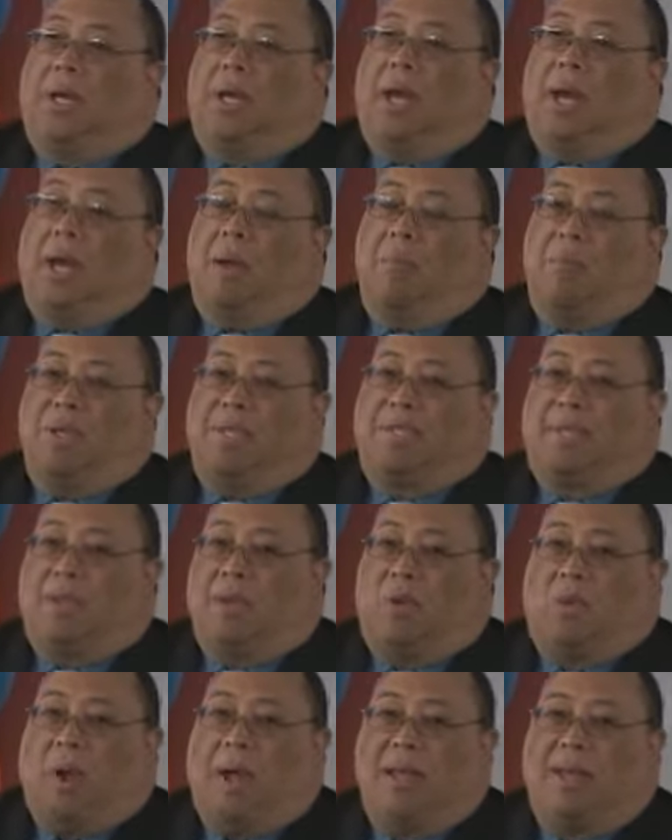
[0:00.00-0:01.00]
uh,
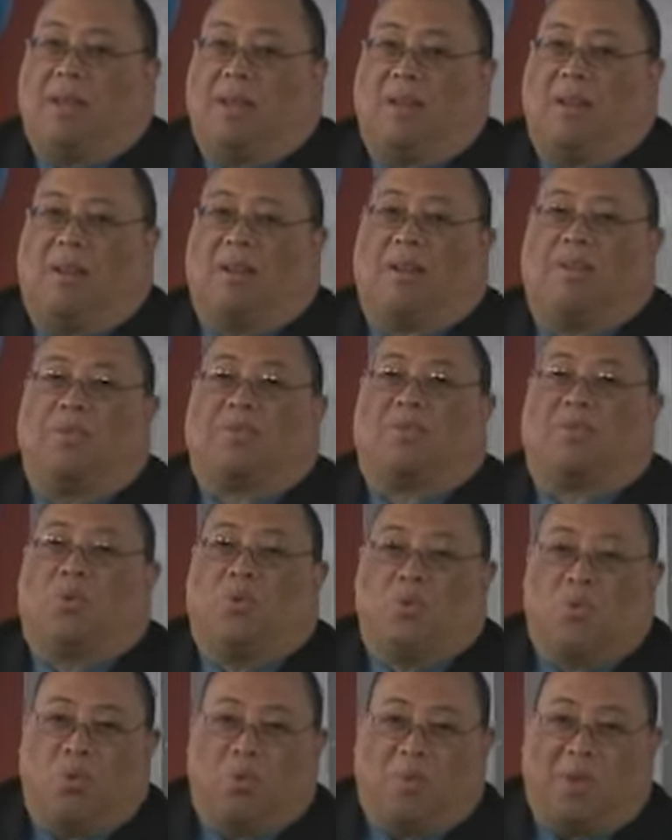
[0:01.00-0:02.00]
missing quite a lot of
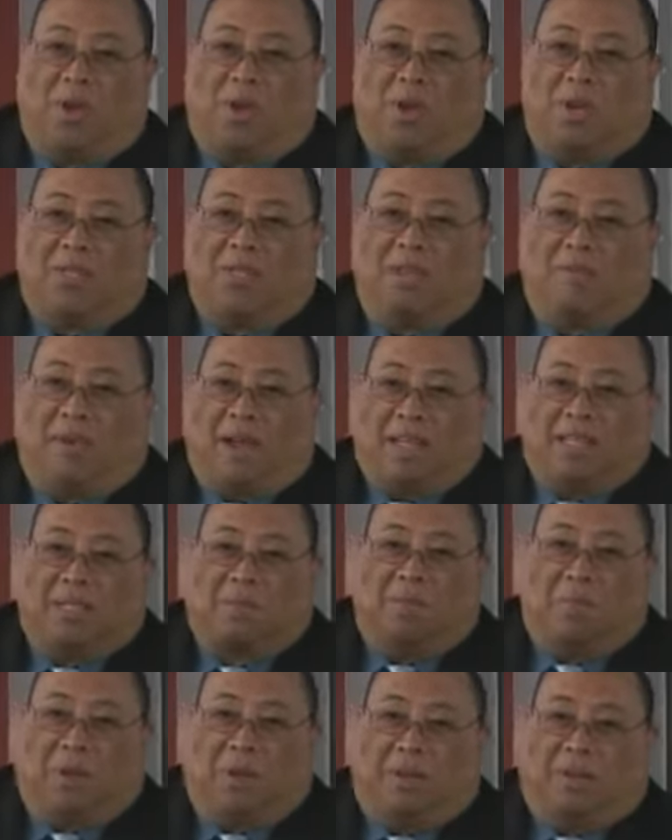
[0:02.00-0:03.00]
school because of
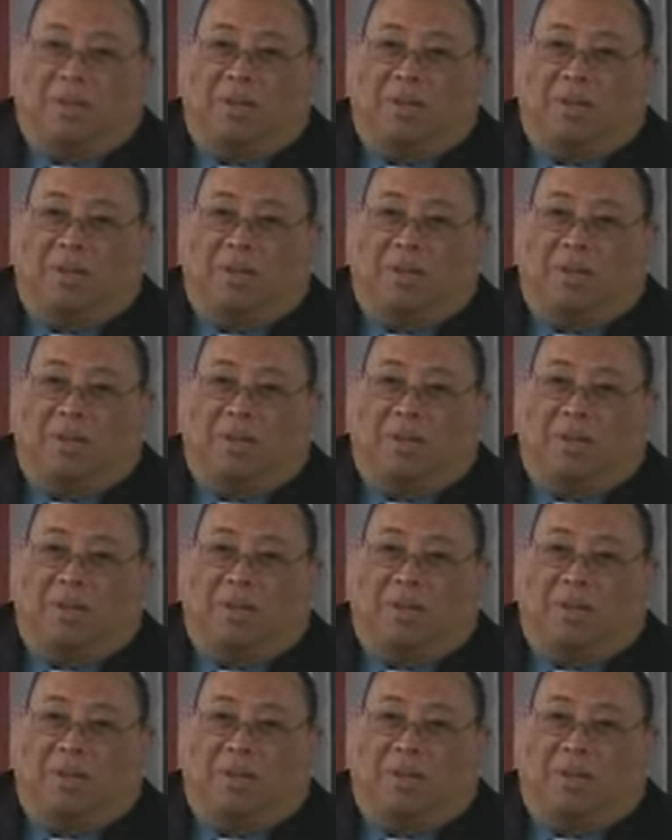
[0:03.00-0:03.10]
asthma.